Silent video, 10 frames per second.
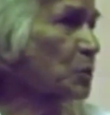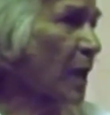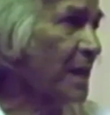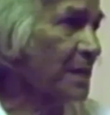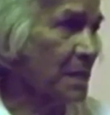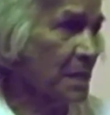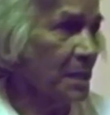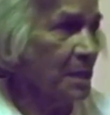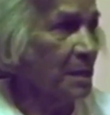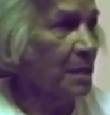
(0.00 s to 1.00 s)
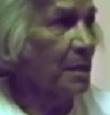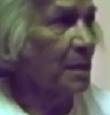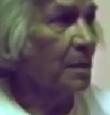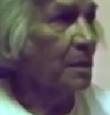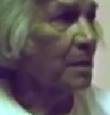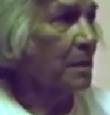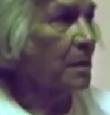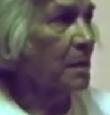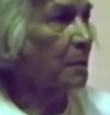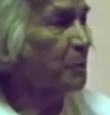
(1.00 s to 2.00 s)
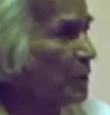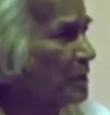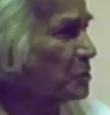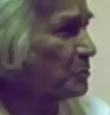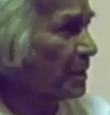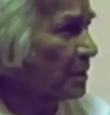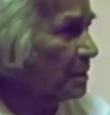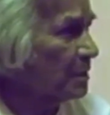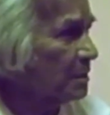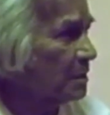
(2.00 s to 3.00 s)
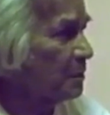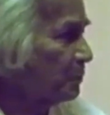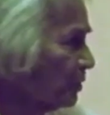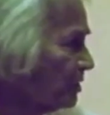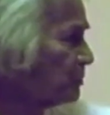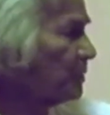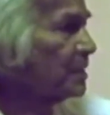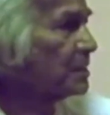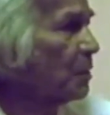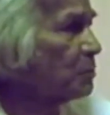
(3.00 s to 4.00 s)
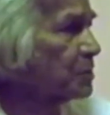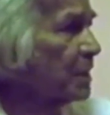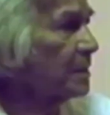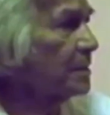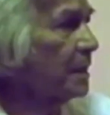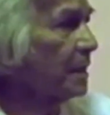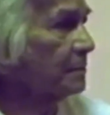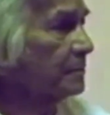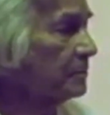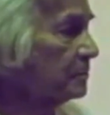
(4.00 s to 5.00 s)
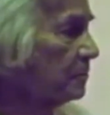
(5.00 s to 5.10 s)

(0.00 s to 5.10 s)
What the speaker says: day society a policeman. The policeman is outside there.